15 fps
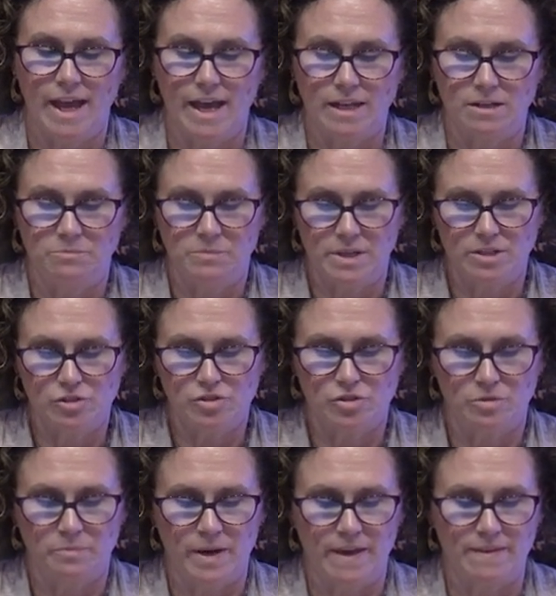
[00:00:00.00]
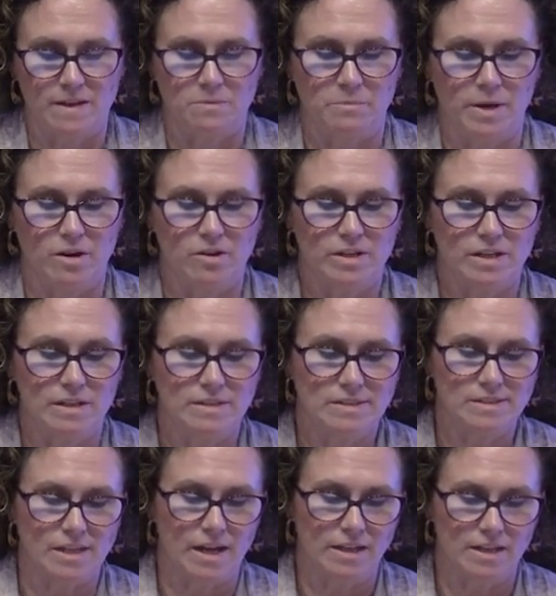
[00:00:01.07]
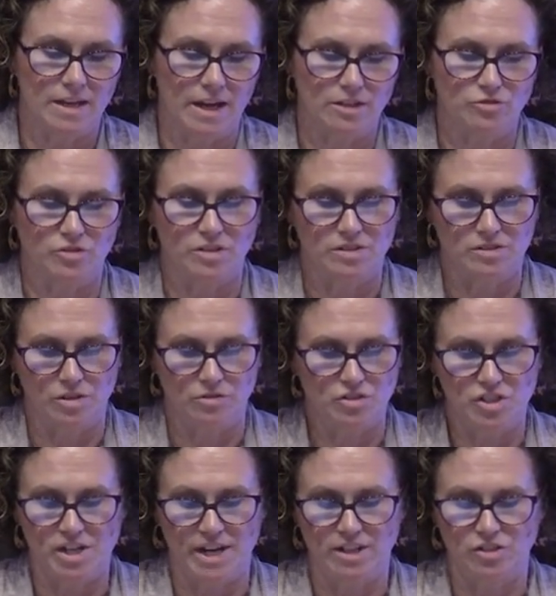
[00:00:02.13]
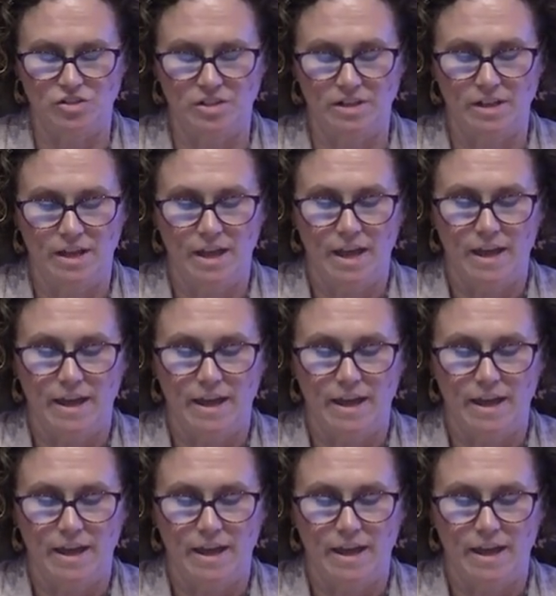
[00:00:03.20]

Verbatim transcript: and administered by the American Psychiatric Association.